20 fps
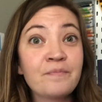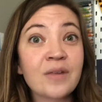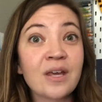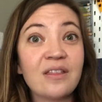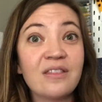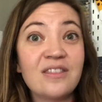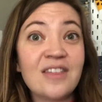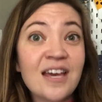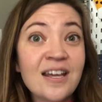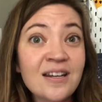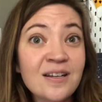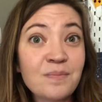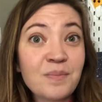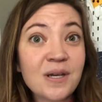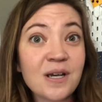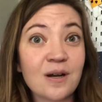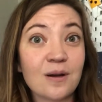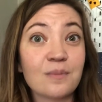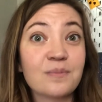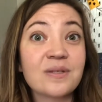then it
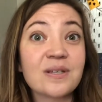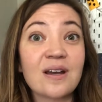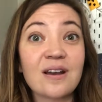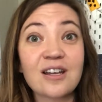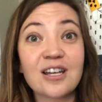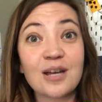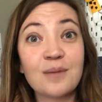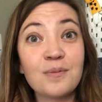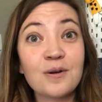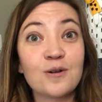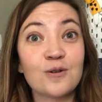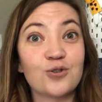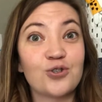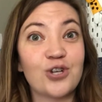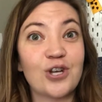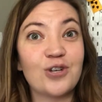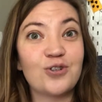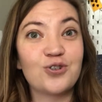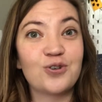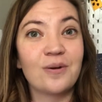becomes a chemical
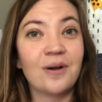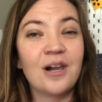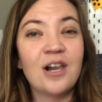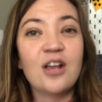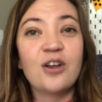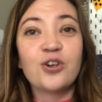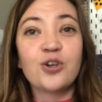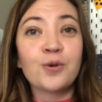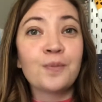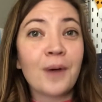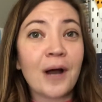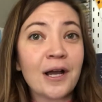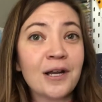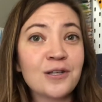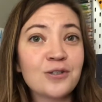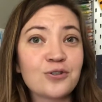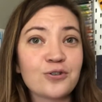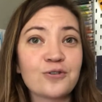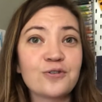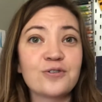change. Your body
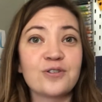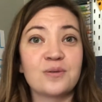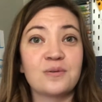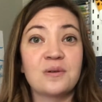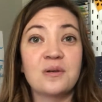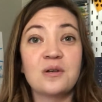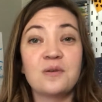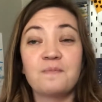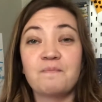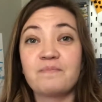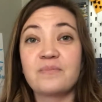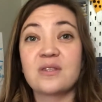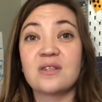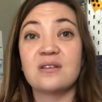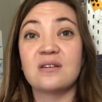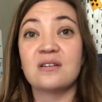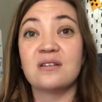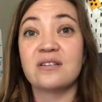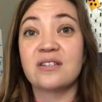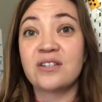turns
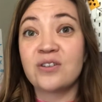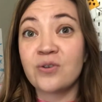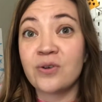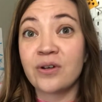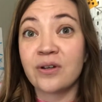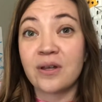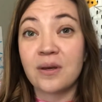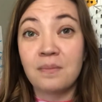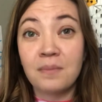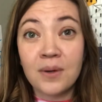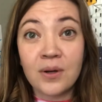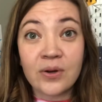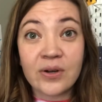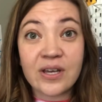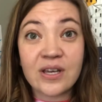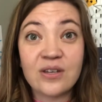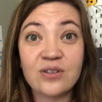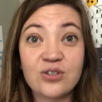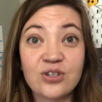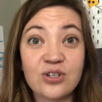the cereal and milk
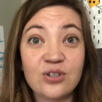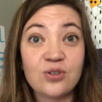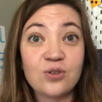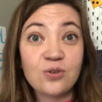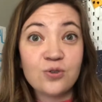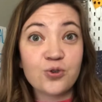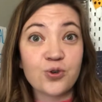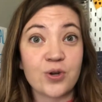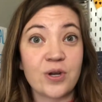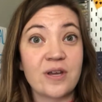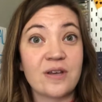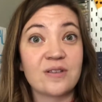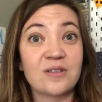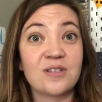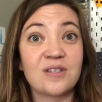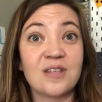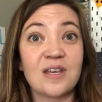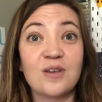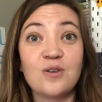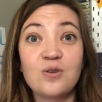into nutrients
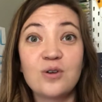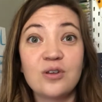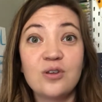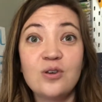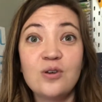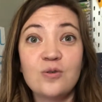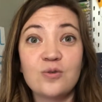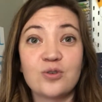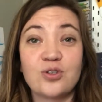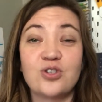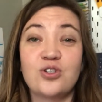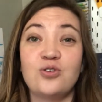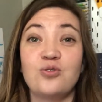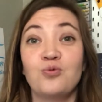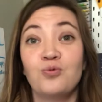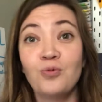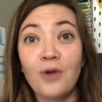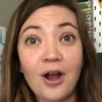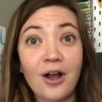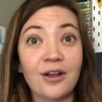that you can use to
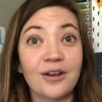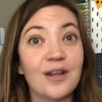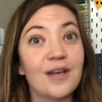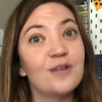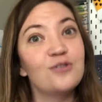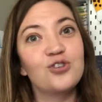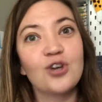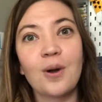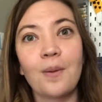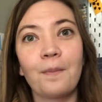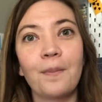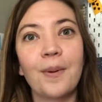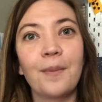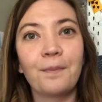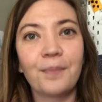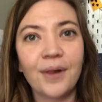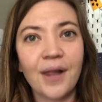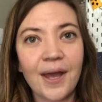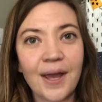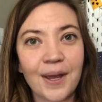run and jump and
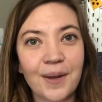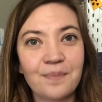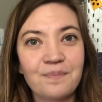play.